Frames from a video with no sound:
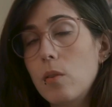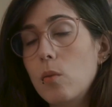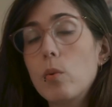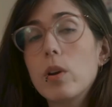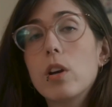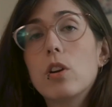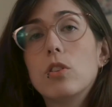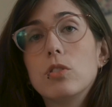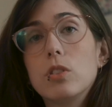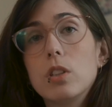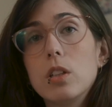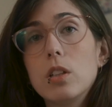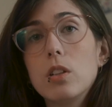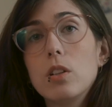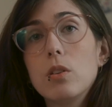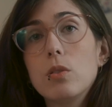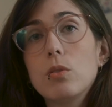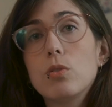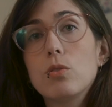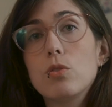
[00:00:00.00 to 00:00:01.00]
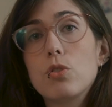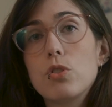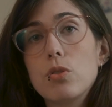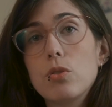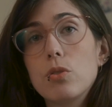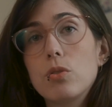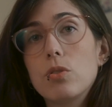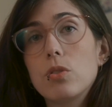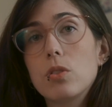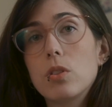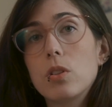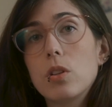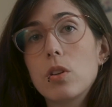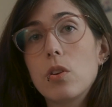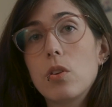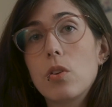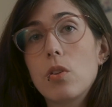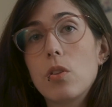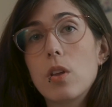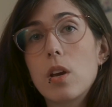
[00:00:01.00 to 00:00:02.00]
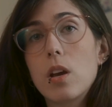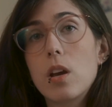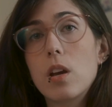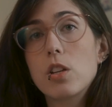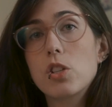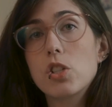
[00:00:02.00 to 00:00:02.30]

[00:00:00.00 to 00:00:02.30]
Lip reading: We continue to shoot the